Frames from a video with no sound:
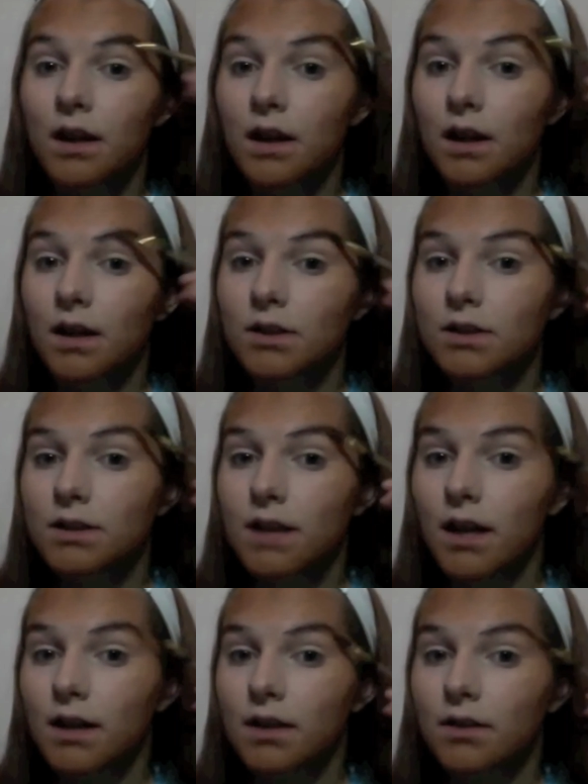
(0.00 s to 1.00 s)
and just
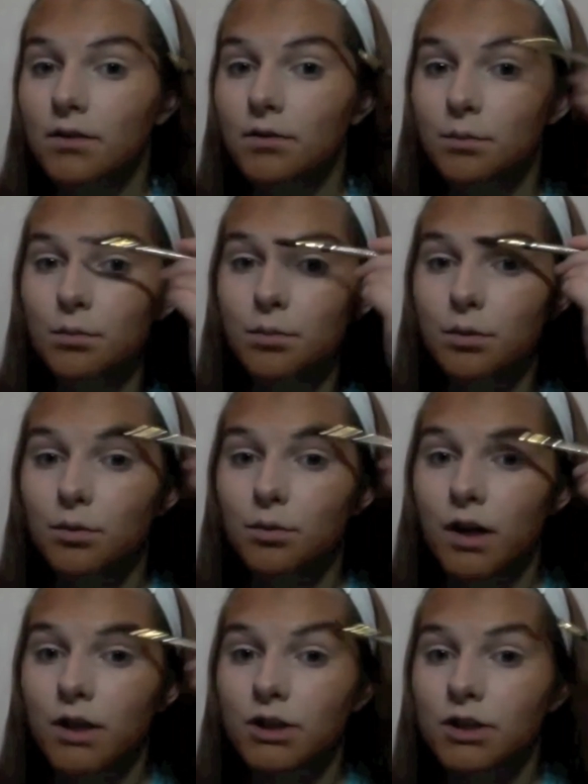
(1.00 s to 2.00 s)
kind of
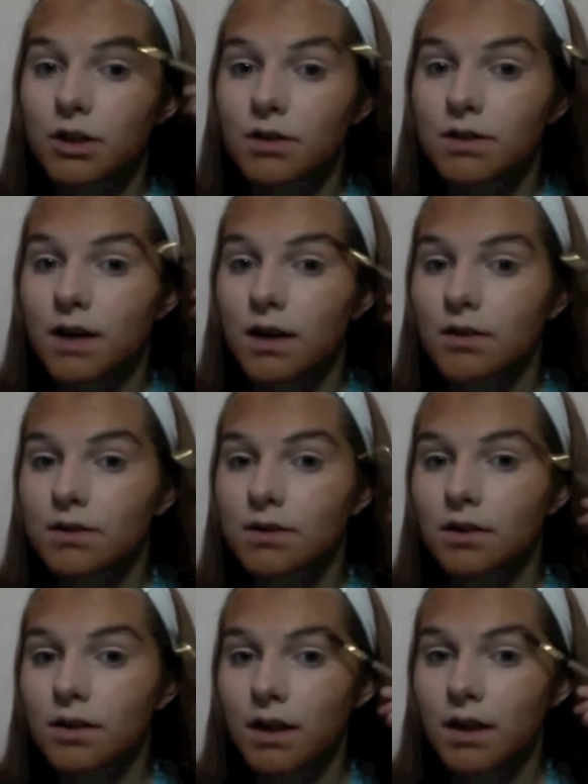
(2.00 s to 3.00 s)
brush those out
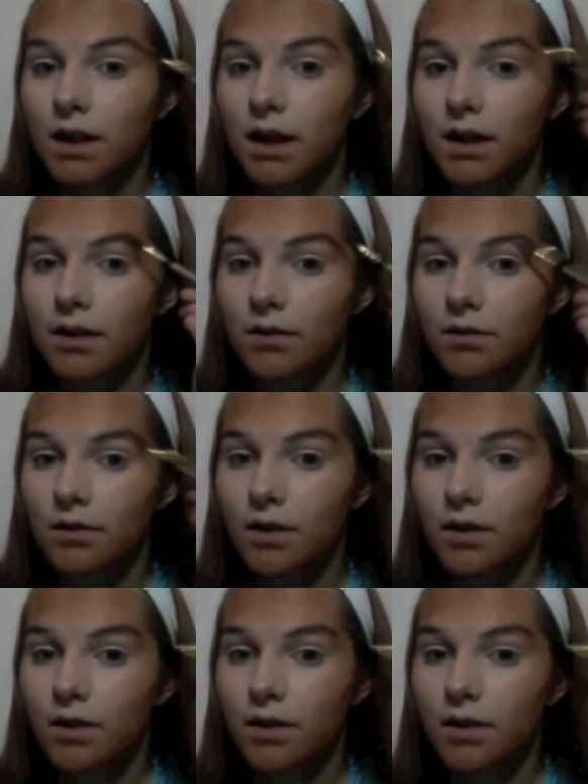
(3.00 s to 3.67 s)
so that it kind of